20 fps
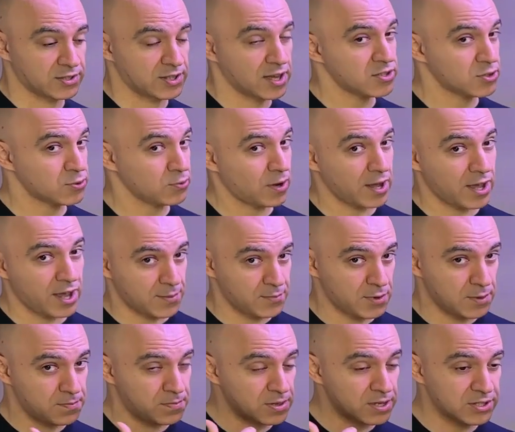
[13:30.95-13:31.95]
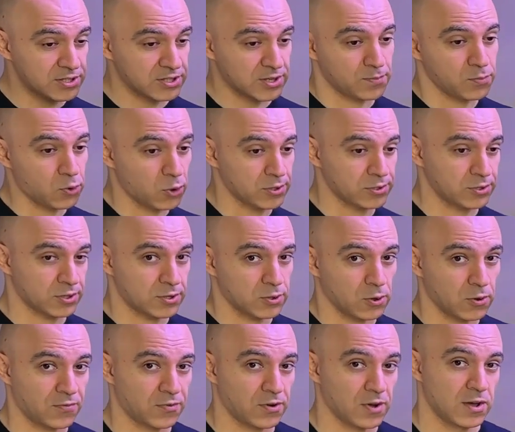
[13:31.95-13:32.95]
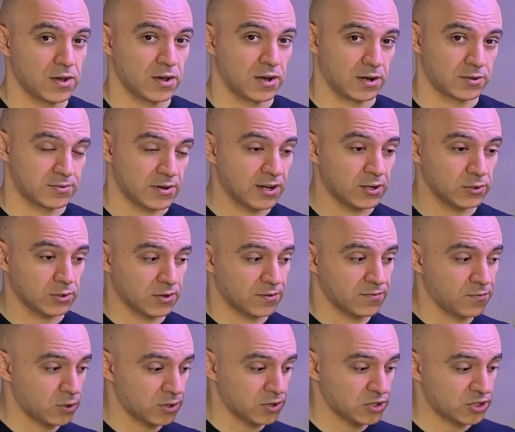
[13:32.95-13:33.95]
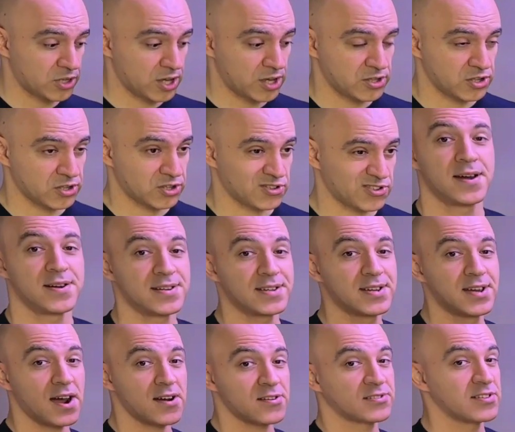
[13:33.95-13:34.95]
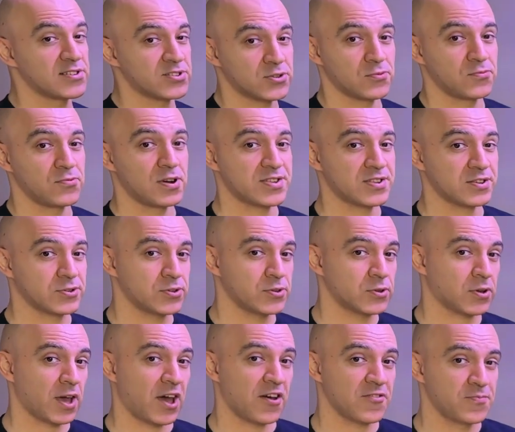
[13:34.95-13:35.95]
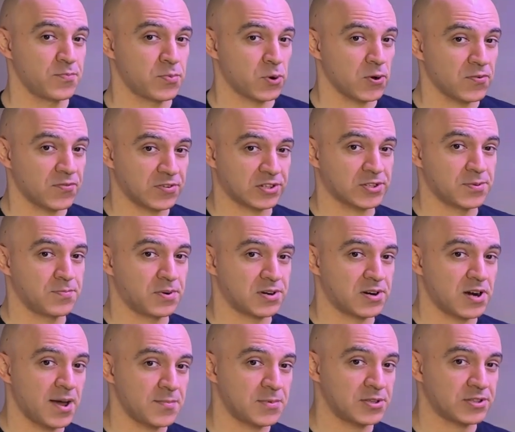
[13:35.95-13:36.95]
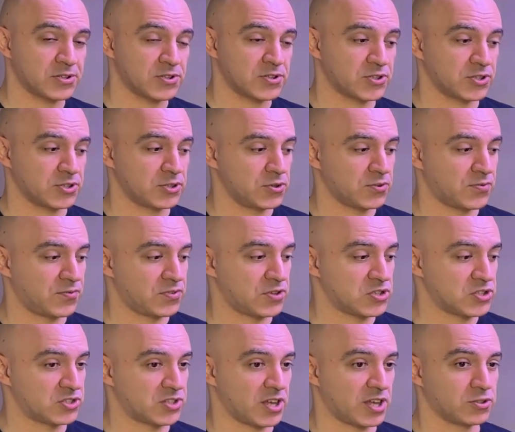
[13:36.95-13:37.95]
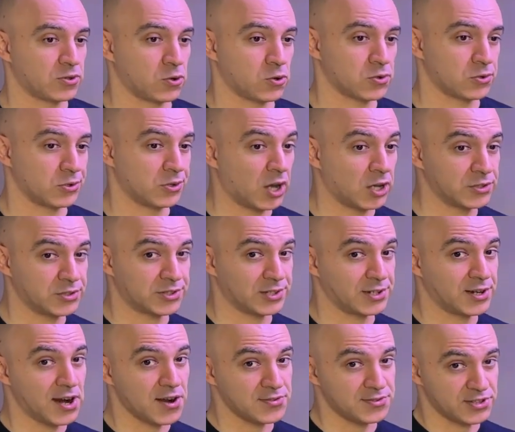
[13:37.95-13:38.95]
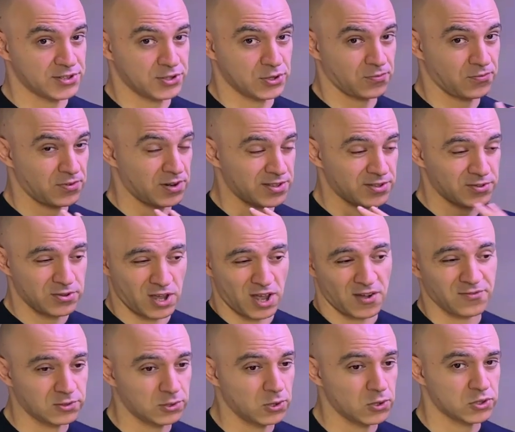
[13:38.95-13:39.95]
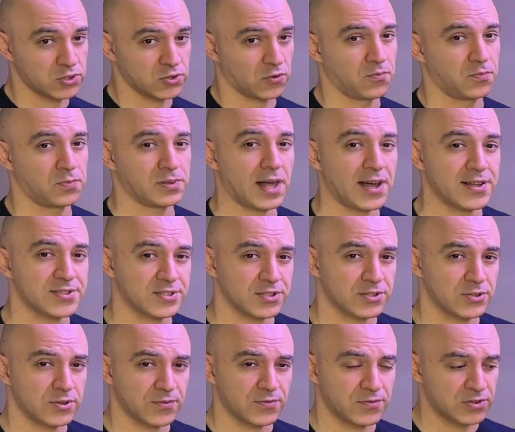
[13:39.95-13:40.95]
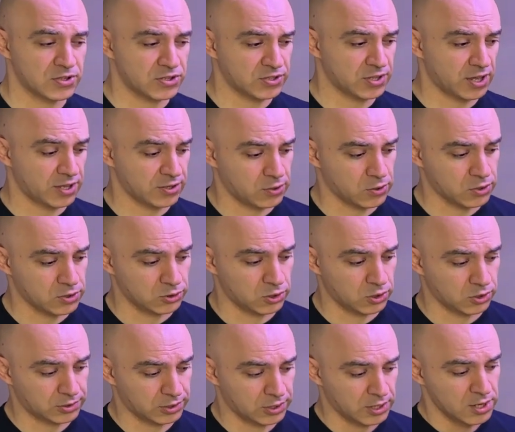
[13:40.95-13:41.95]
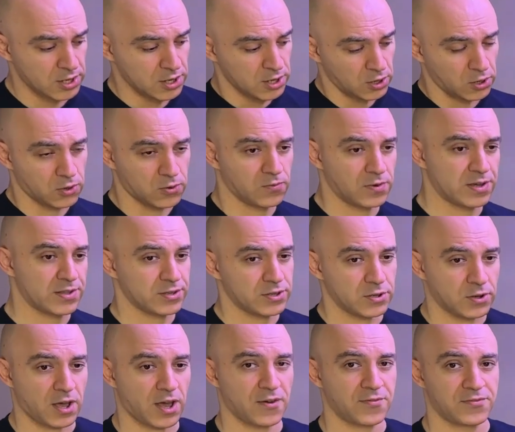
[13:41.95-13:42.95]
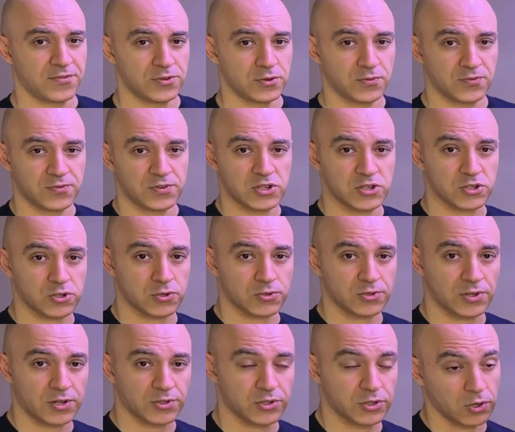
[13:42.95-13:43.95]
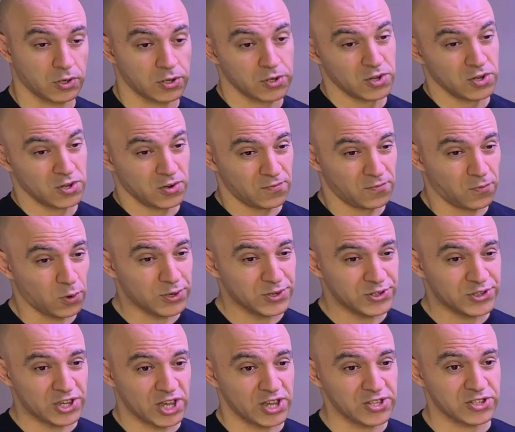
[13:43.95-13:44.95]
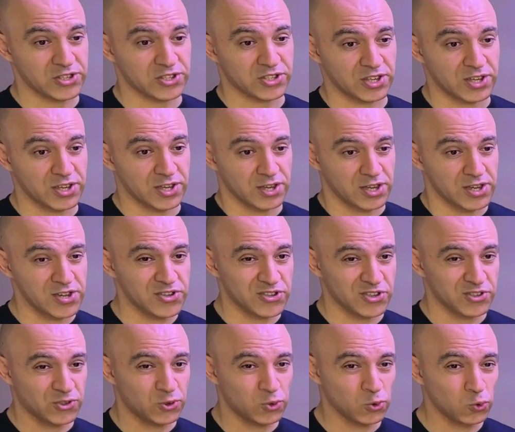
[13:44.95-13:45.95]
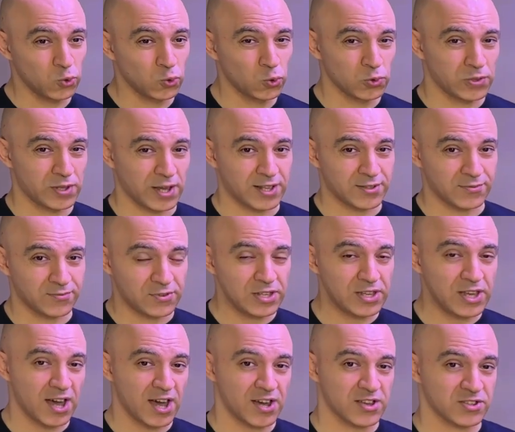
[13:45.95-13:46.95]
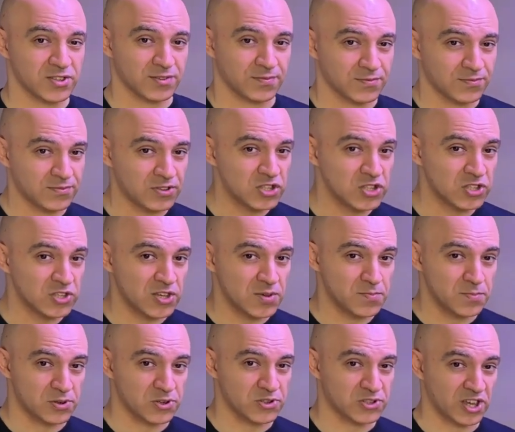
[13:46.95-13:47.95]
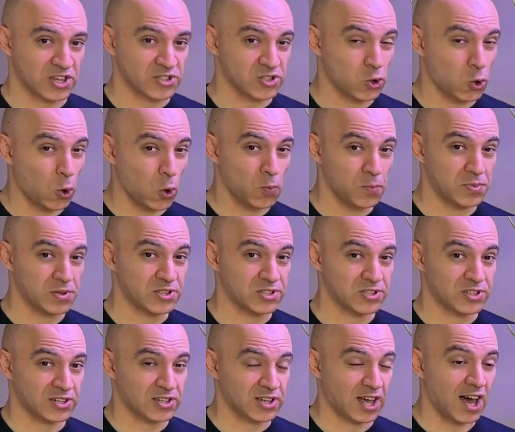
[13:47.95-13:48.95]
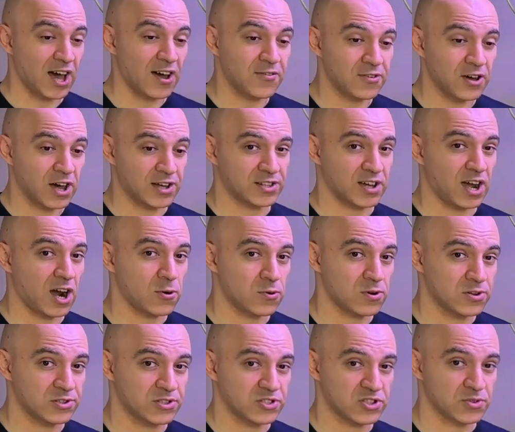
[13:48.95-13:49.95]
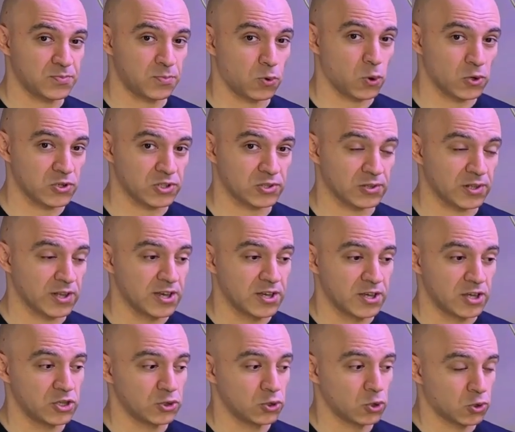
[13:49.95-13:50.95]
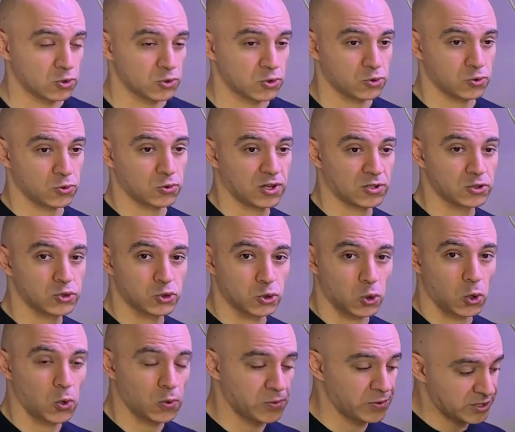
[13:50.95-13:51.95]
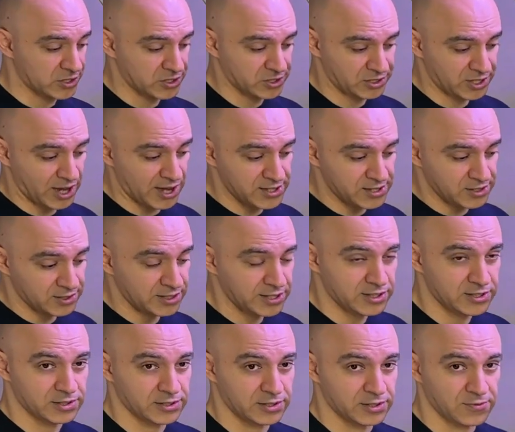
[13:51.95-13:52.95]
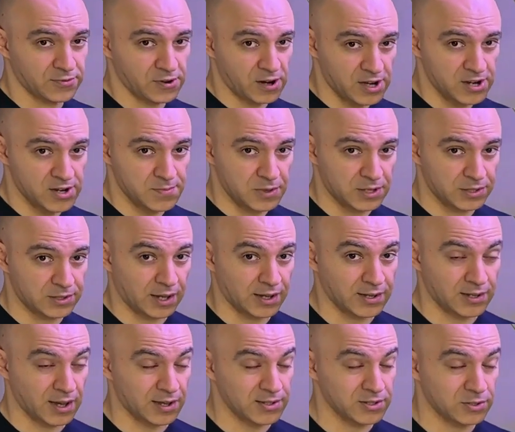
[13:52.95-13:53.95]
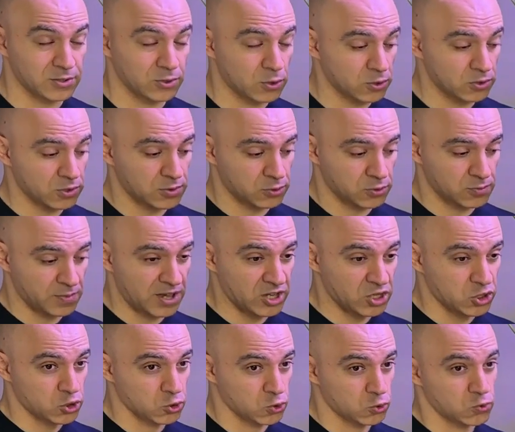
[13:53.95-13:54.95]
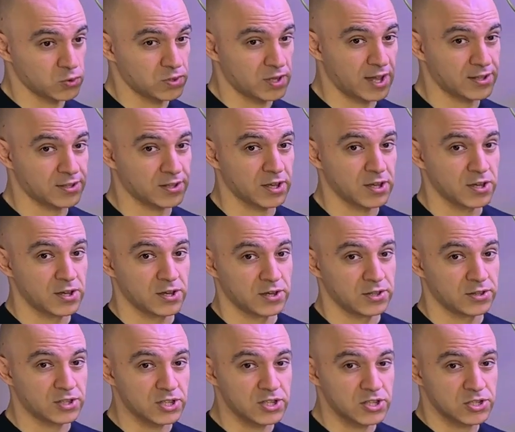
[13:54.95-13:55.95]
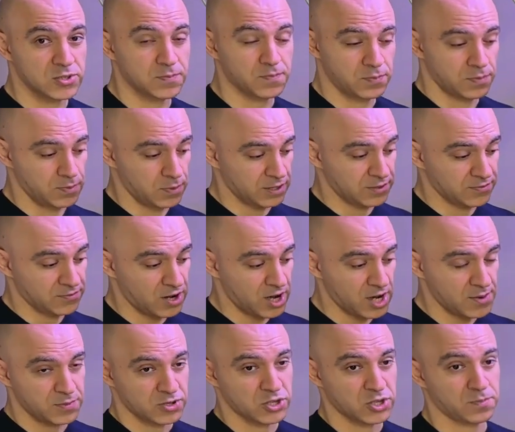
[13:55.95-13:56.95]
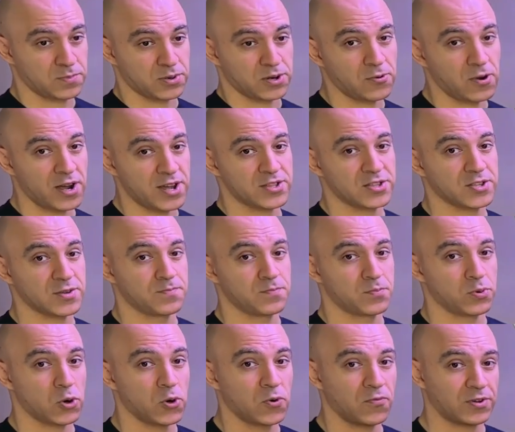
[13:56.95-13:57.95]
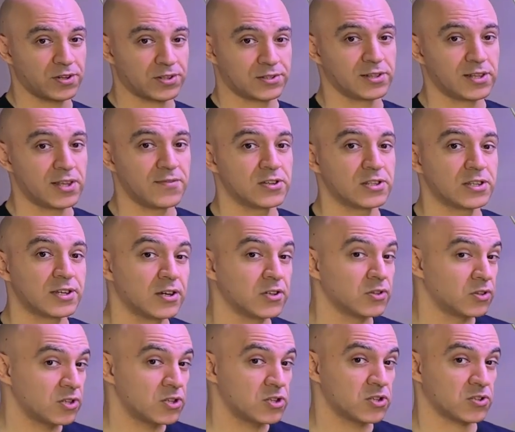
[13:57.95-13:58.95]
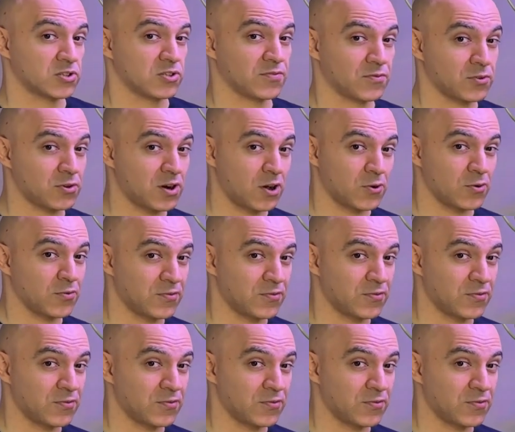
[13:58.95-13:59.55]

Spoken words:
That's why I'm a big supporter of regular water changes, regardless of whether you have perfect parameters in your fish tank or not, regardless of whether you have lots of plants in your fish tank or not, or whether you have few fish or not. So water changes is a tool that we as a fish keepers, as hobbyists, have at our disposal in order to control this tiny little environment and in order to make sure that these environments provide the perfect living conditions for our